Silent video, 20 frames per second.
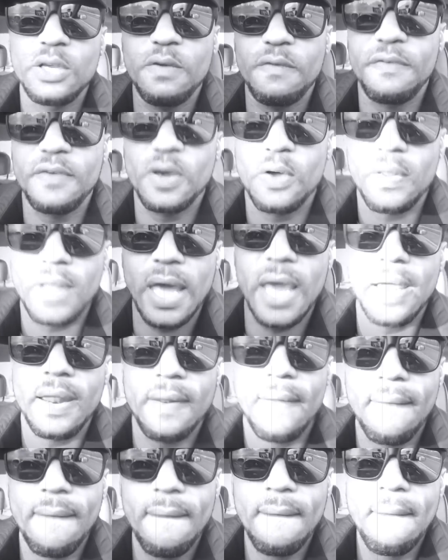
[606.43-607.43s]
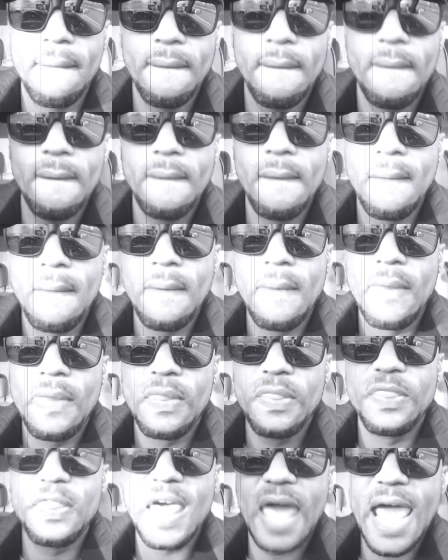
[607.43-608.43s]
Do you feel that?
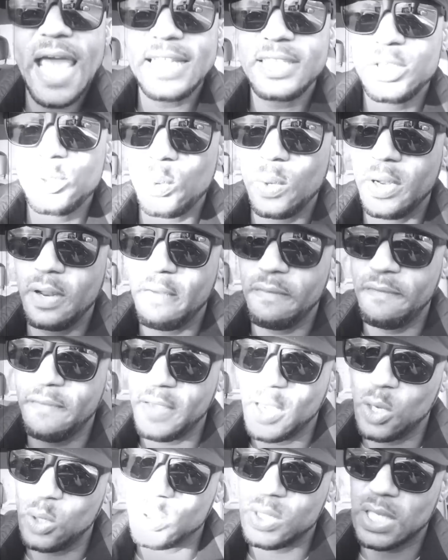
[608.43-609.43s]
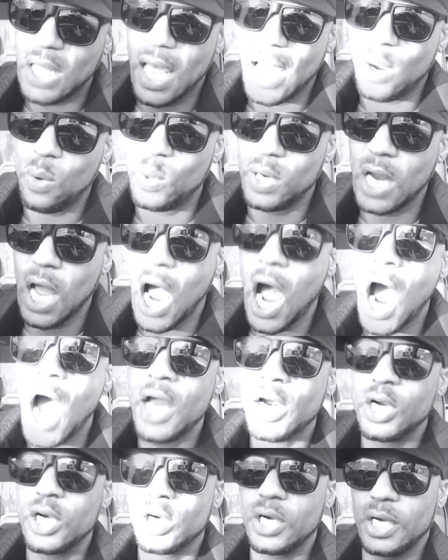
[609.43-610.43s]
That's what it feels like when
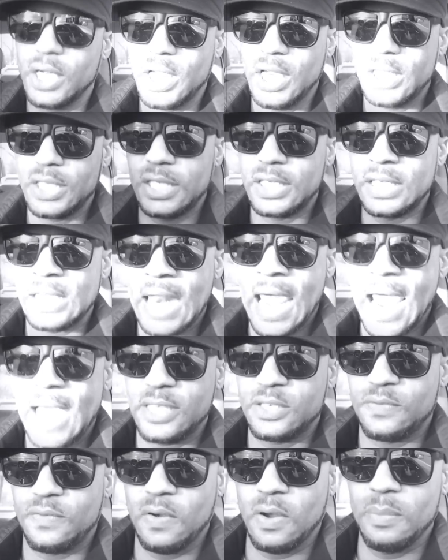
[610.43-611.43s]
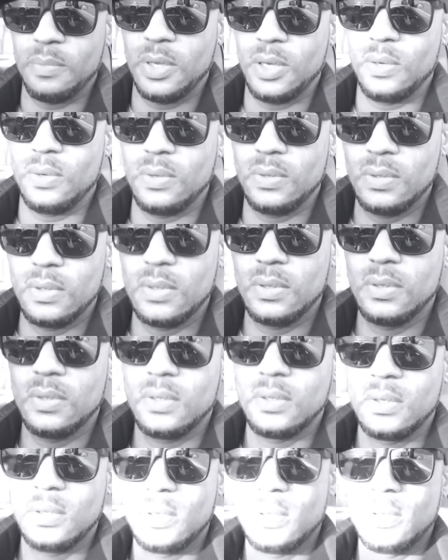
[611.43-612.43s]
honor gets snatched from
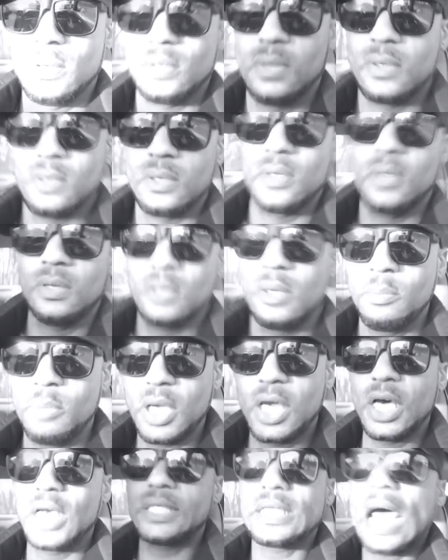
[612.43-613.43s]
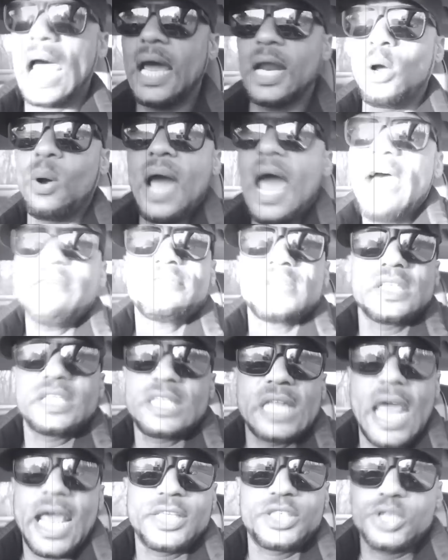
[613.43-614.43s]
you. Because I don't have to
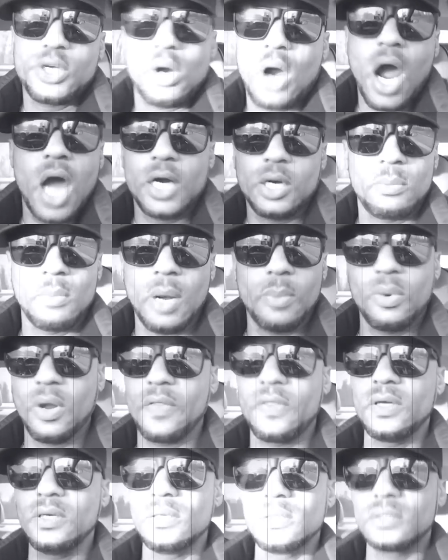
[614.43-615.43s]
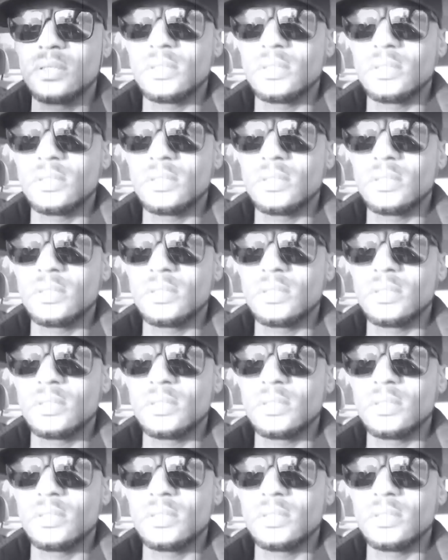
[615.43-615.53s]
snatch your honor, my brother.